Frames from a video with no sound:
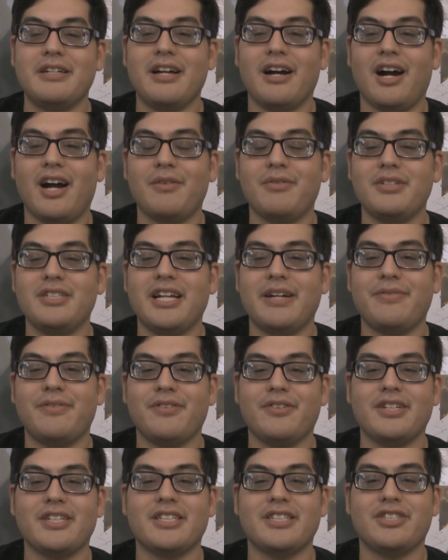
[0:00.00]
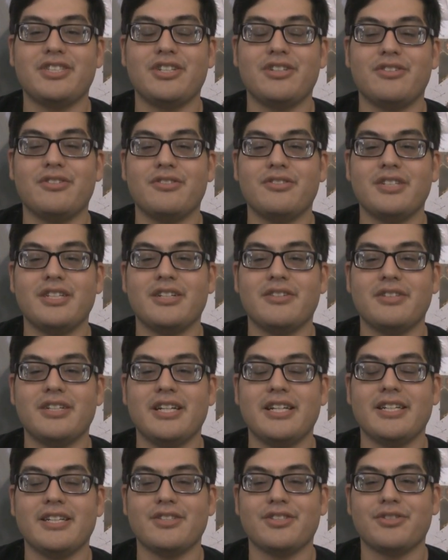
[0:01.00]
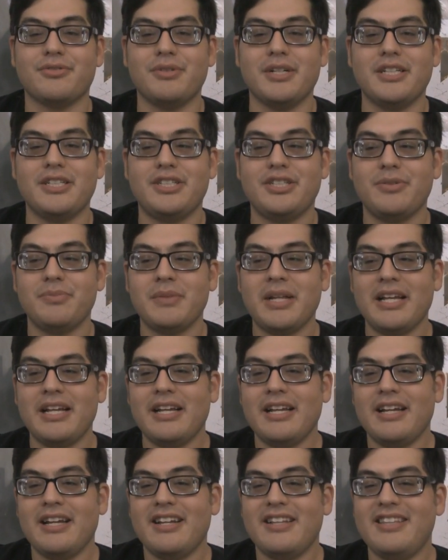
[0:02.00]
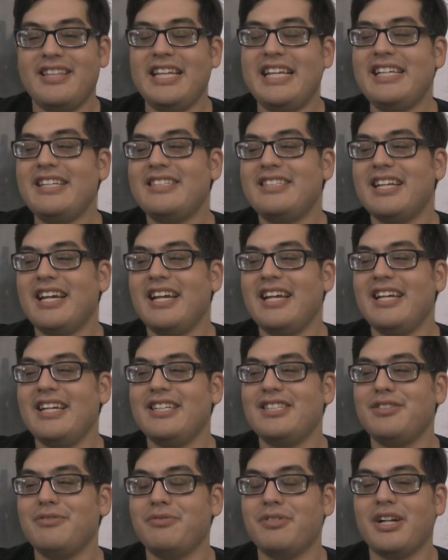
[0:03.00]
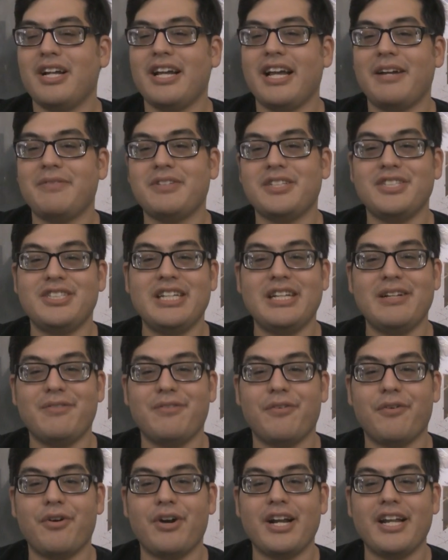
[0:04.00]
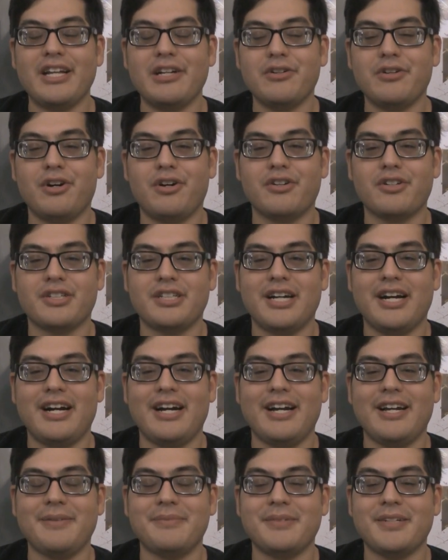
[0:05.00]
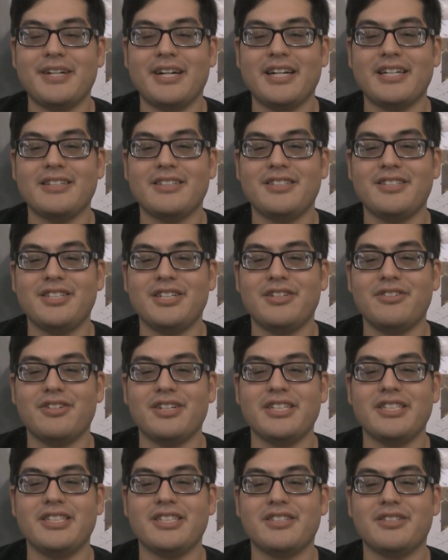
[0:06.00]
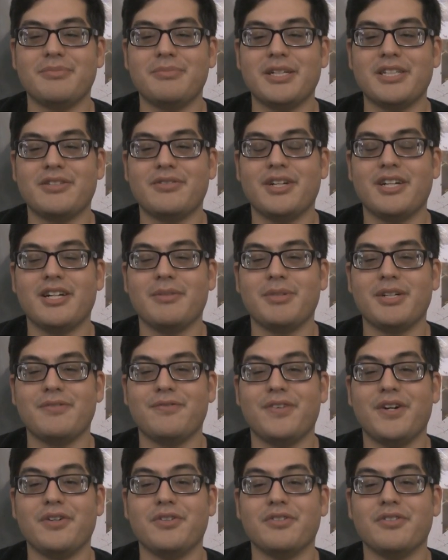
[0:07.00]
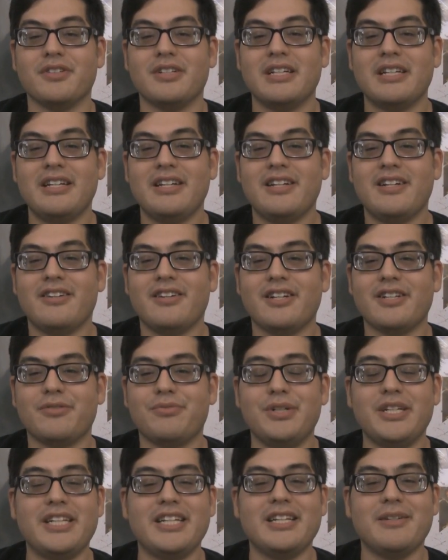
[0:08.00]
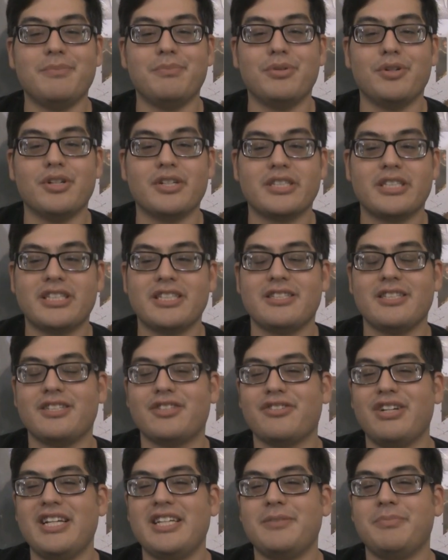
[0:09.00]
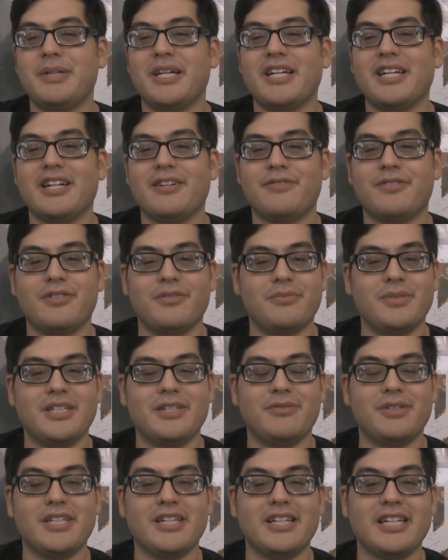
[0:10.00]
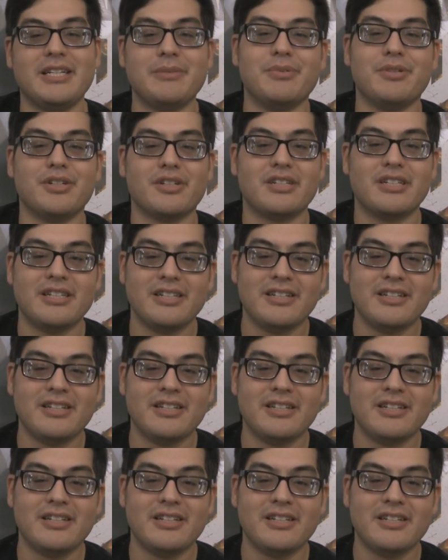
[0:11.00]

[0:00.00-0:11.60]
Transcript: I would definitely consider, you know, getting a Switch. These days, when I have to sit for a long time, I generally just mess around on my phone, like reading books, because the screen is big enough for me to read an ebook.